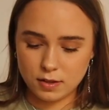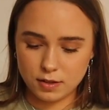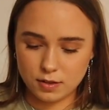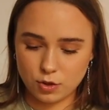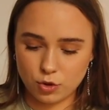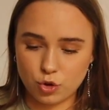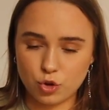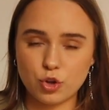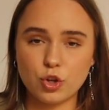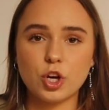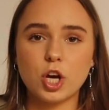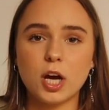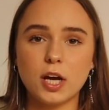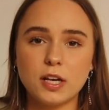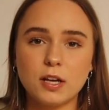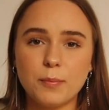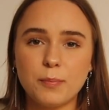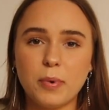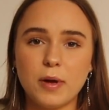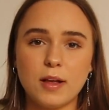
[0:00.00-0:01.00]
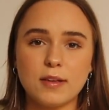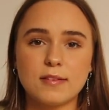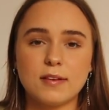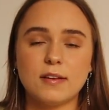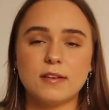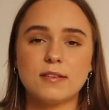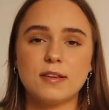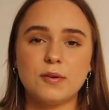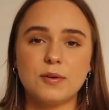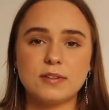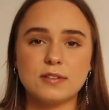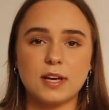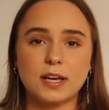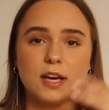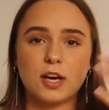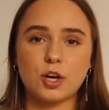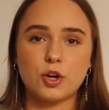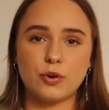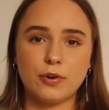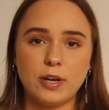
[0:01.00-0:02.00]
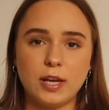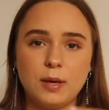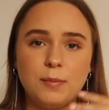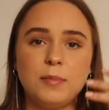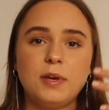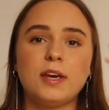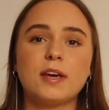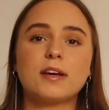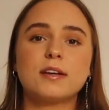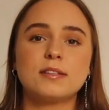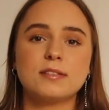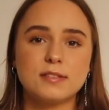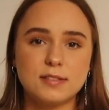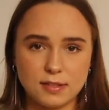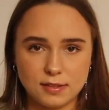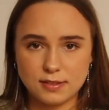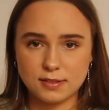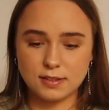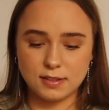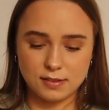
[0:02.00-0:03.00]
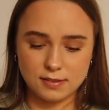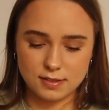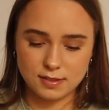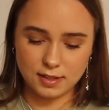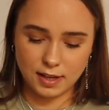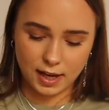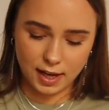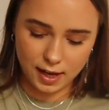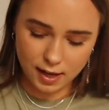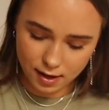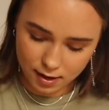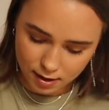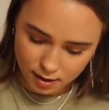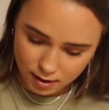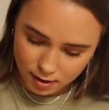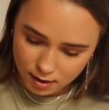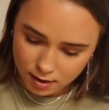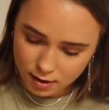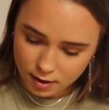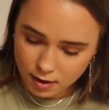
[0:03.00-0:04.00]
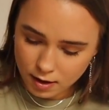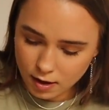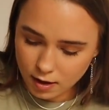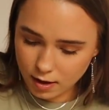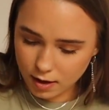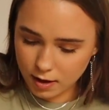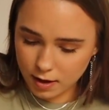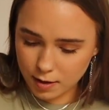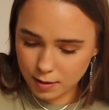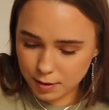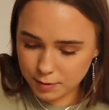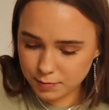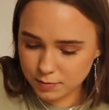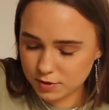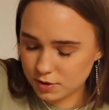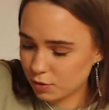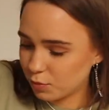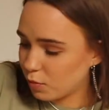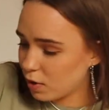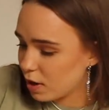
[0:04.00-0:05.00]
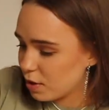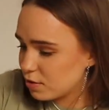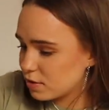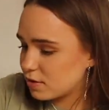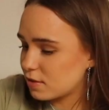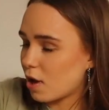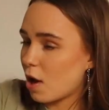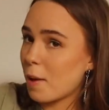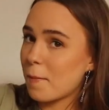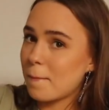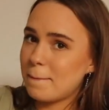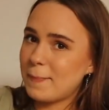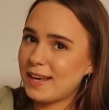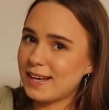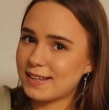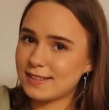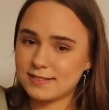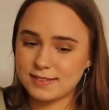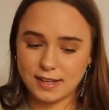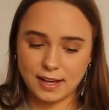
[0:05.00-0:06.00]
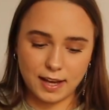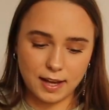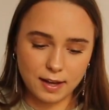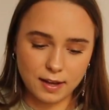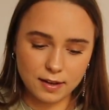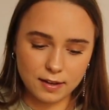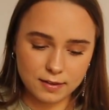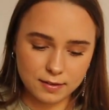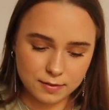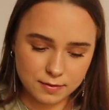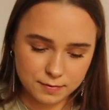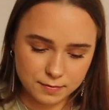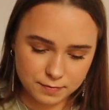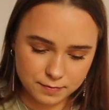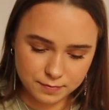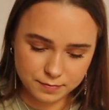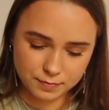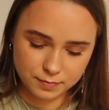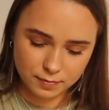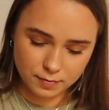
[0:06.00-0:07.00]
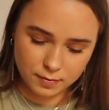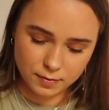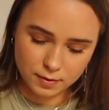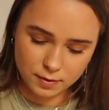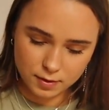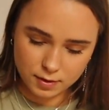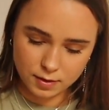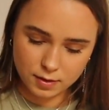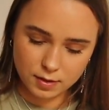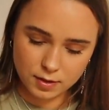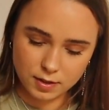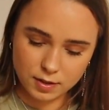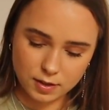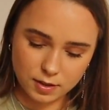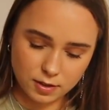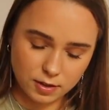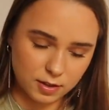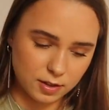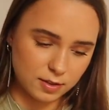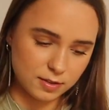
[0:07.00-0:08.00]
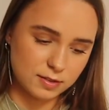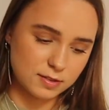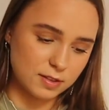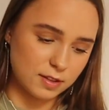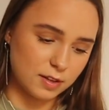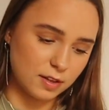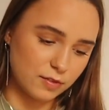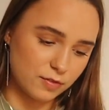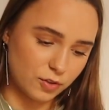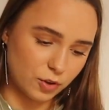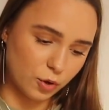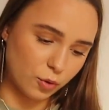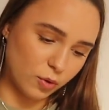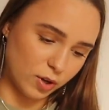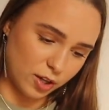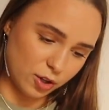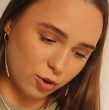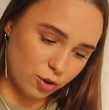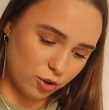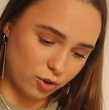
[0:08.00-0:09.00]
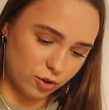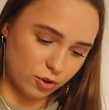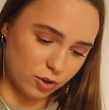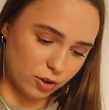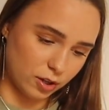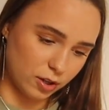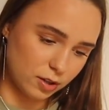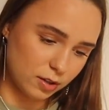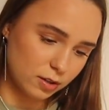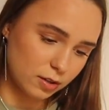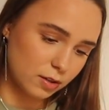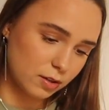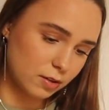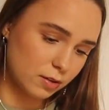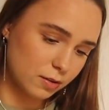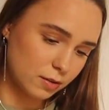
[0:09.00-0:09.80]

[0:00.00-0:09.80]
the sugar and the butter, until it's like a creamy consistency. So whilst I'm mixing, I'm gonna answer another question.